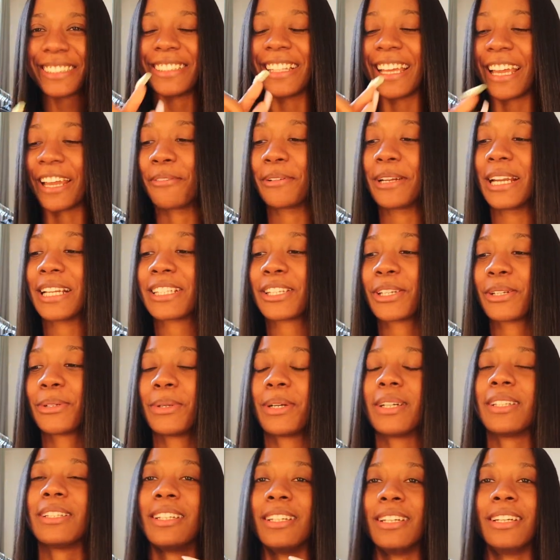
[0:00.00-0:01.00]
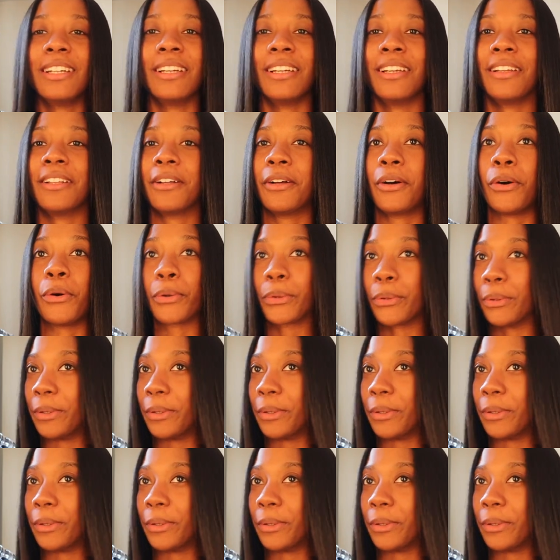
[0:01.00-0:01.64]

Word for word: Like when I tell you, uh, hold